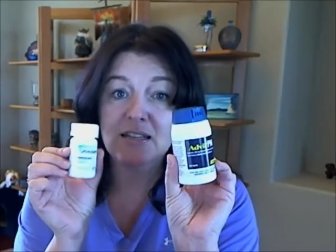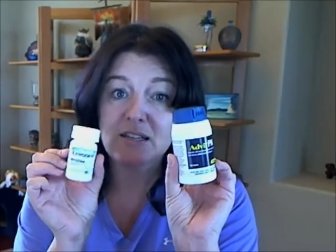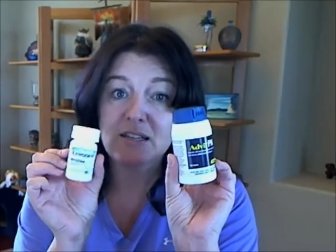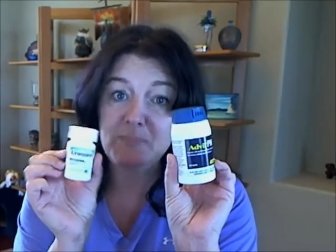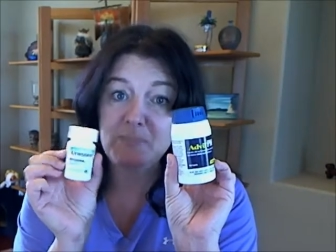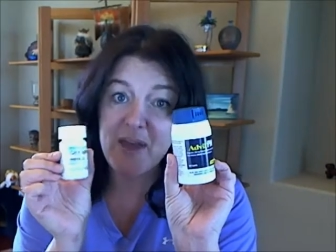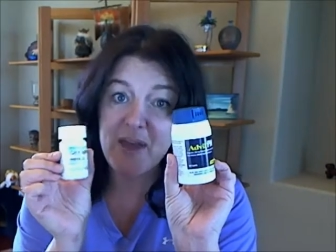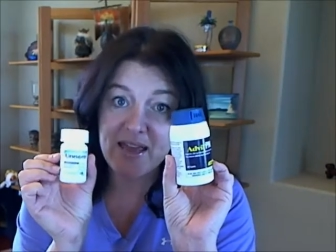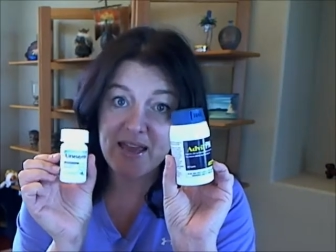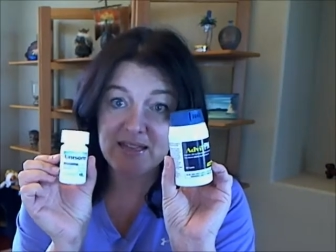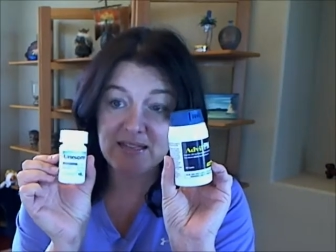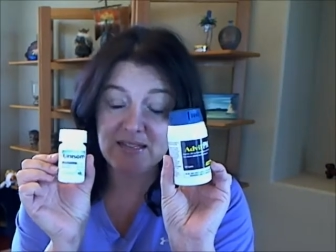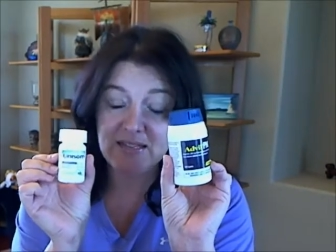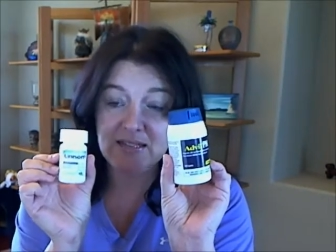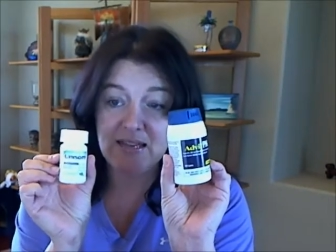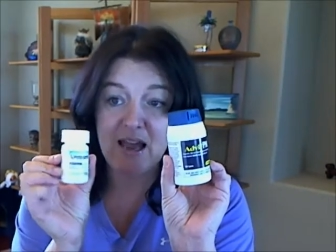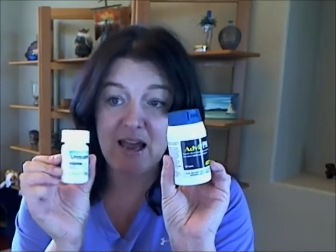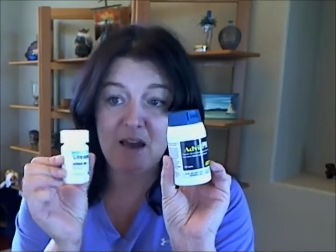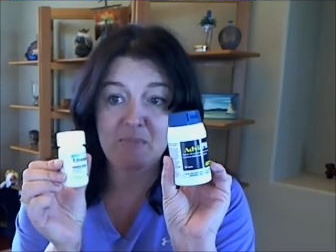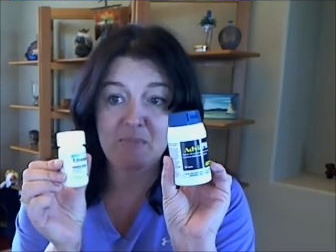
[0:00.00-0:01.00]

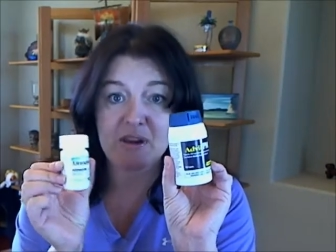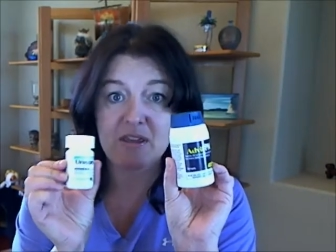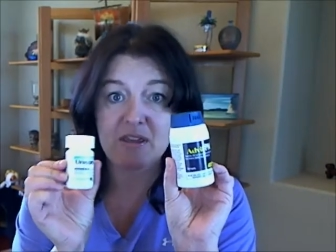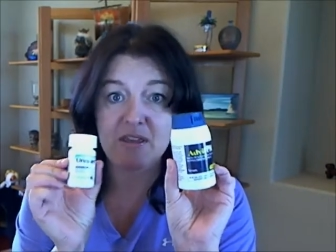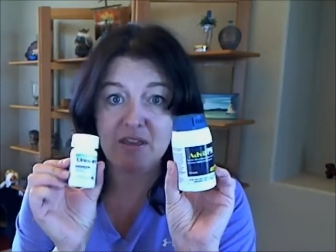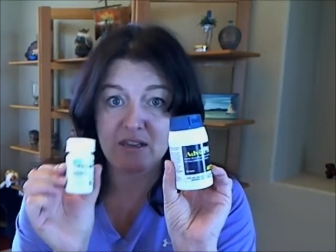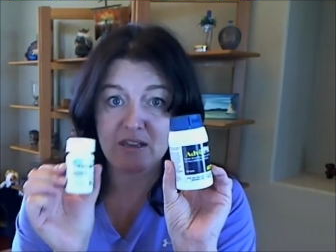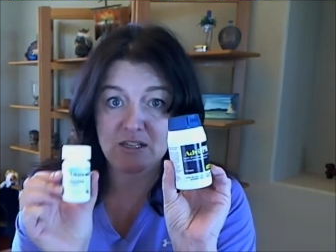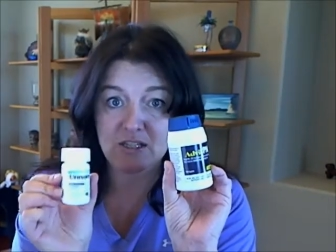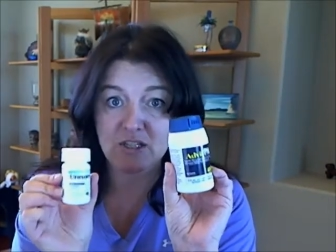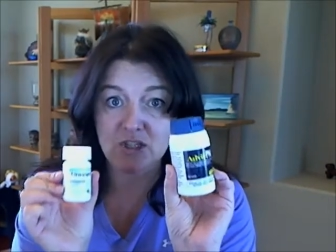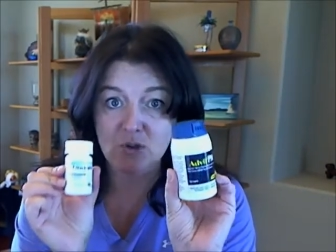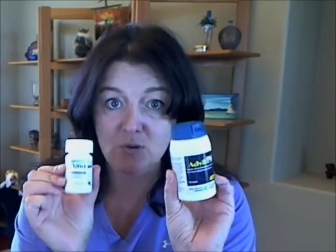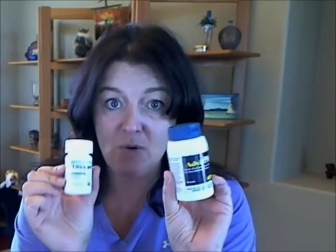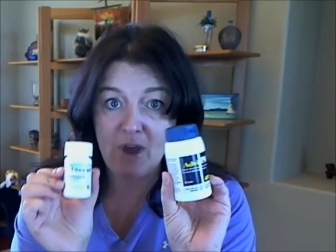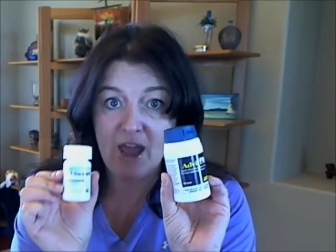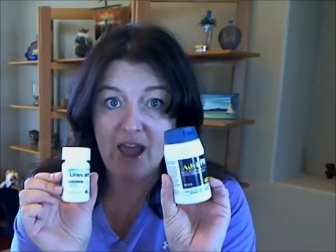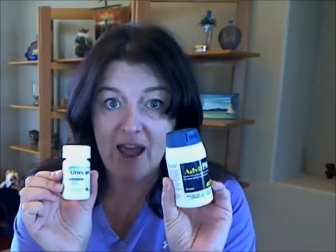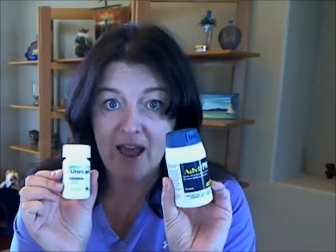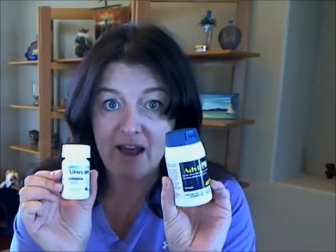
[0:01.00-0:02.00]
depends how many things you
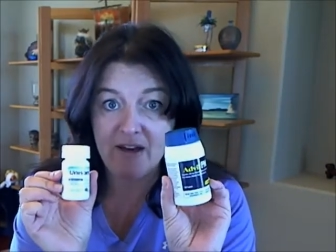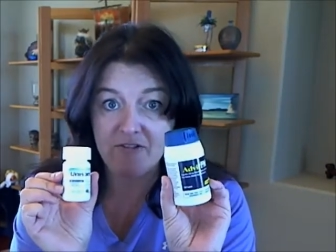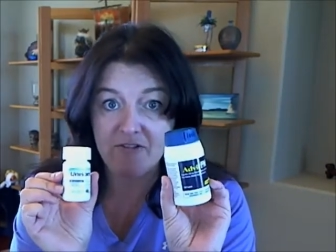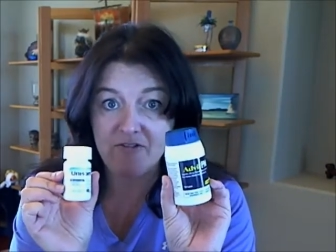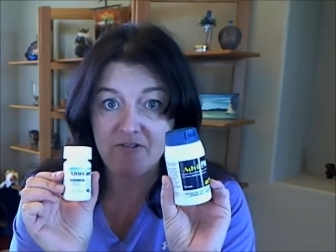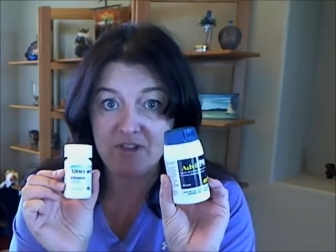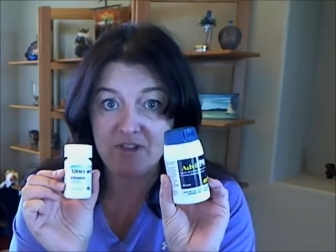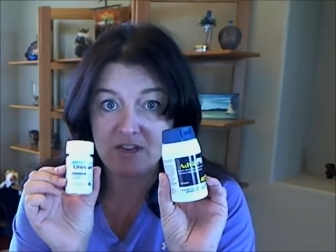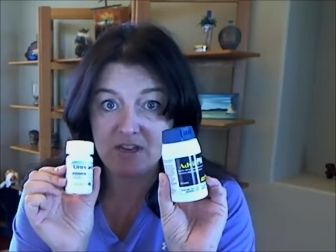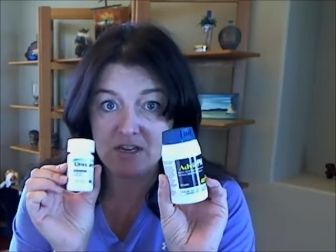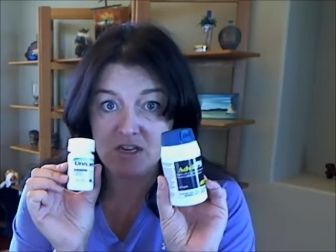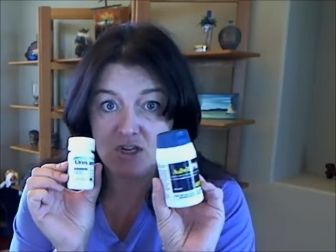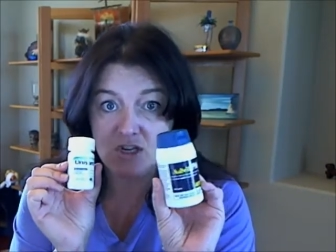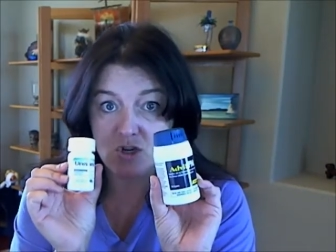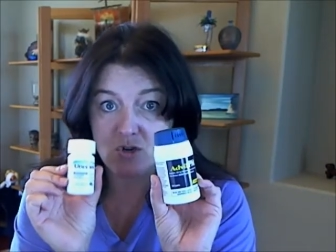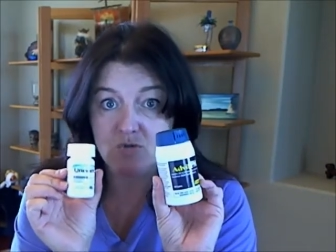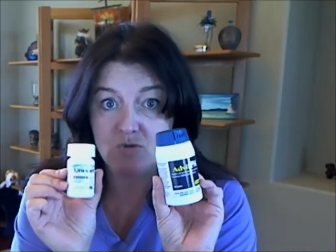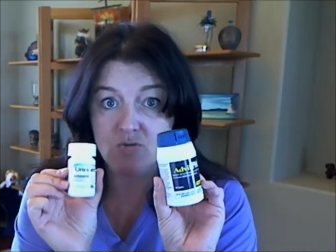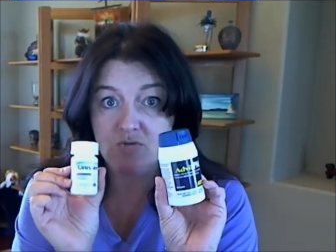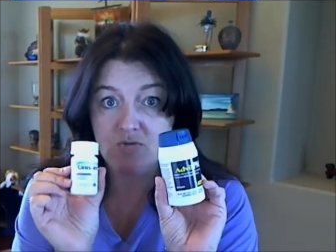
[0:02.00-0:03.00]
have that
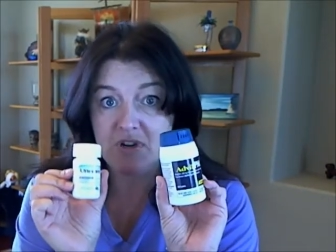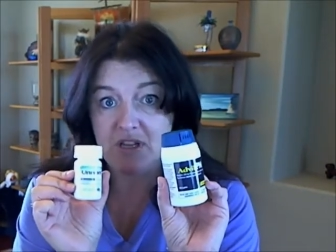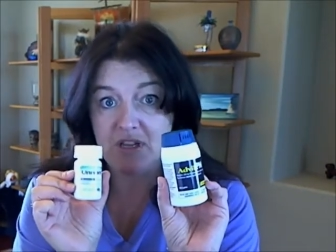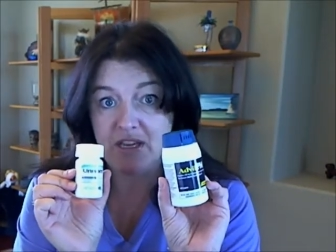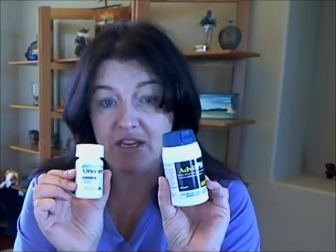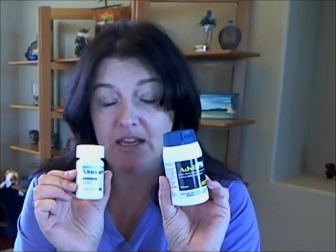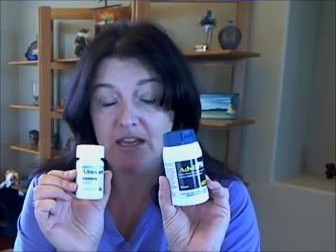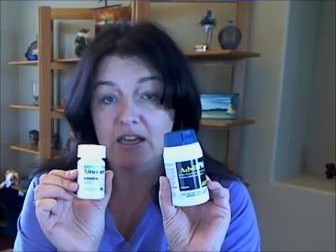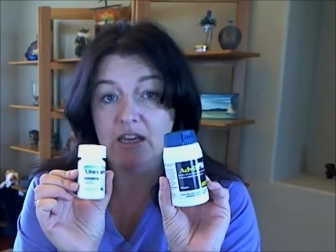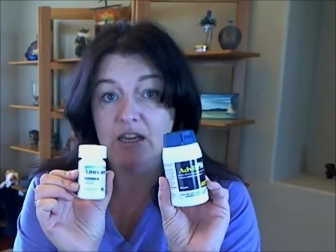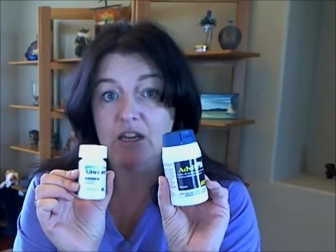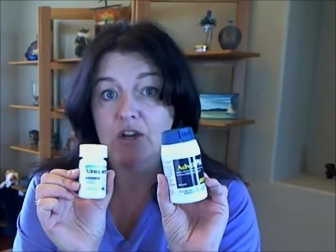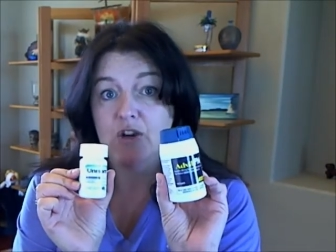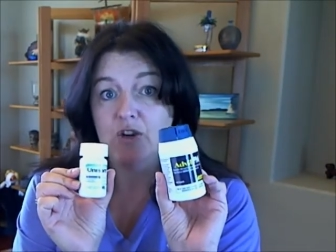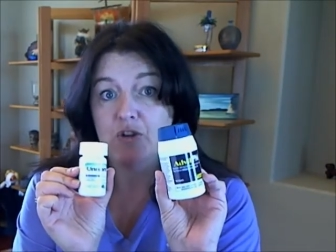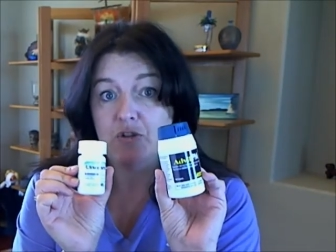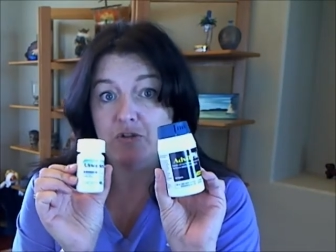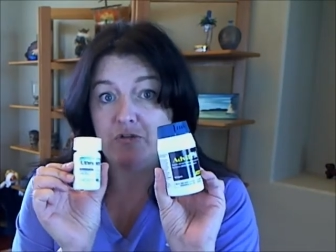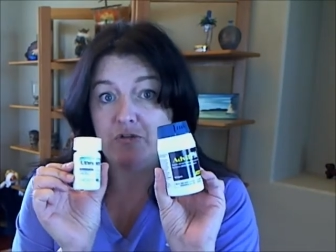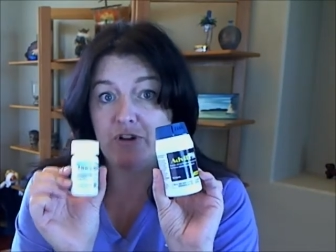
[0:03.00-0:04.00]
you really
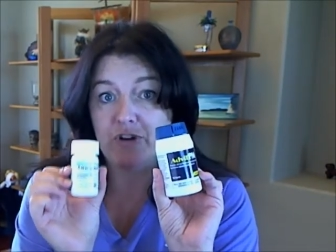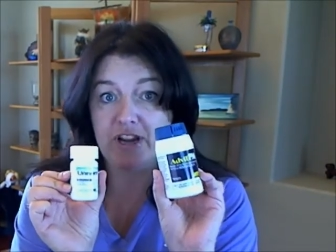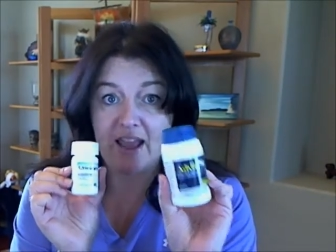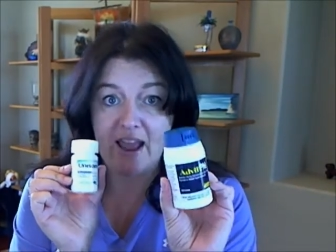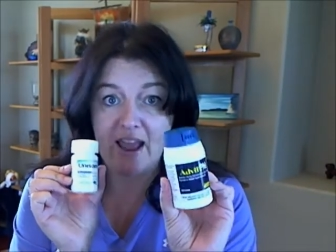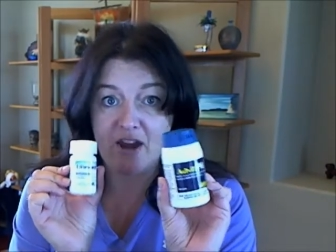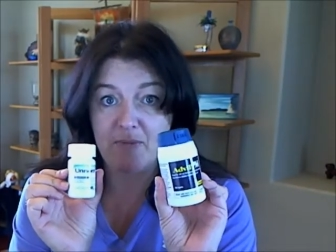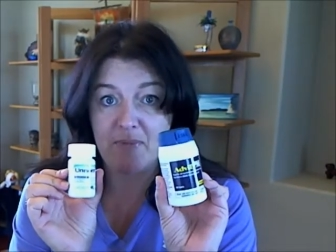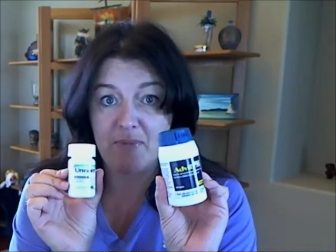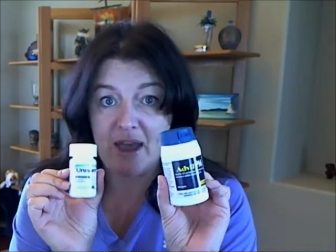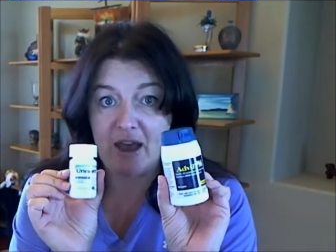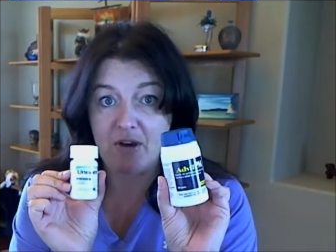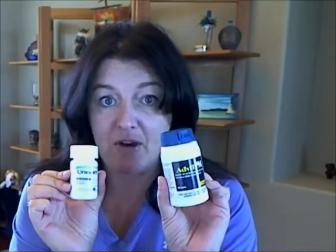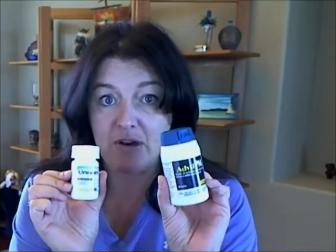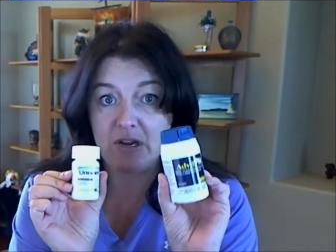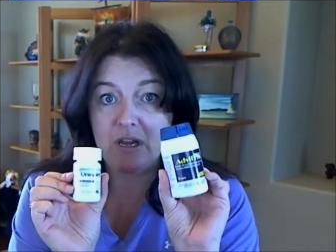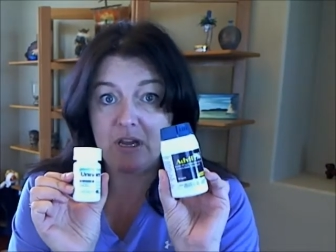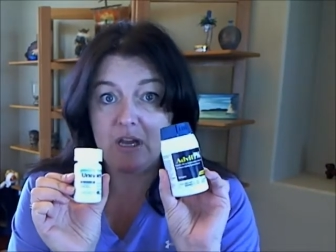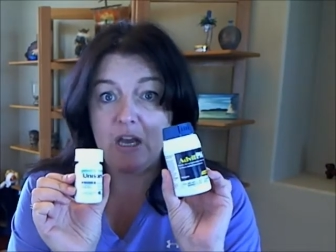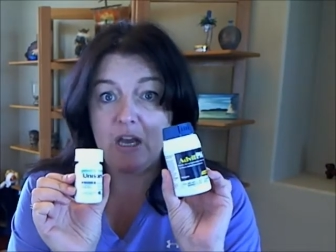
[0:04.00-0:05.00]
freak out about
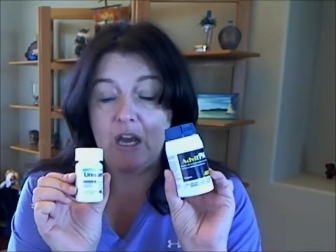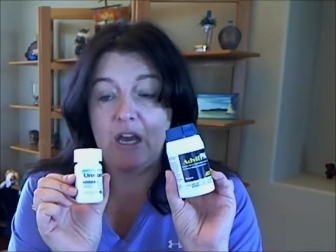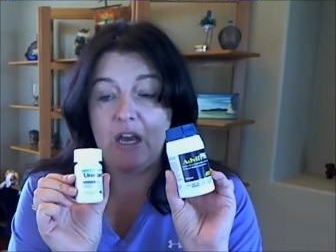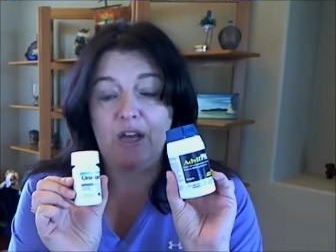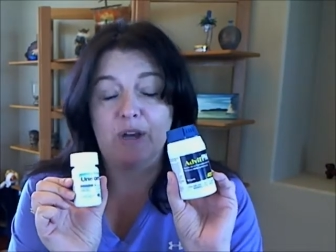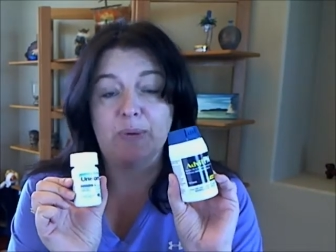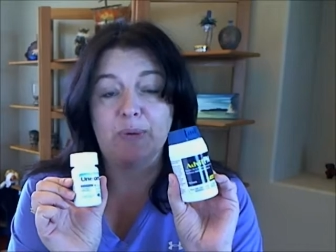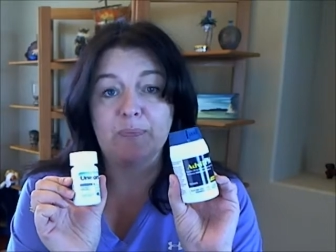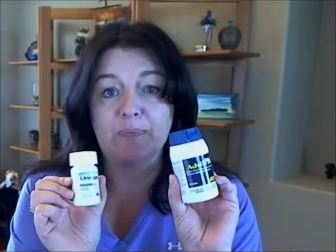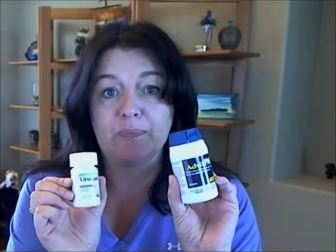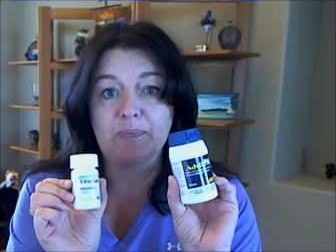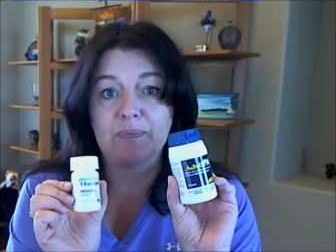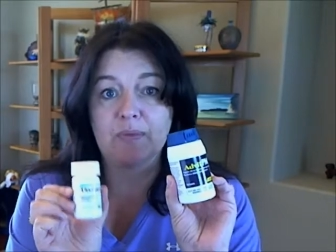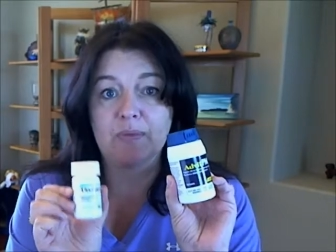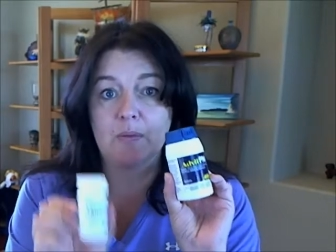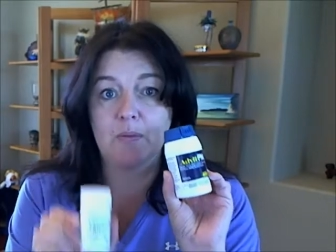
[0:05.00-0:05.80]
um,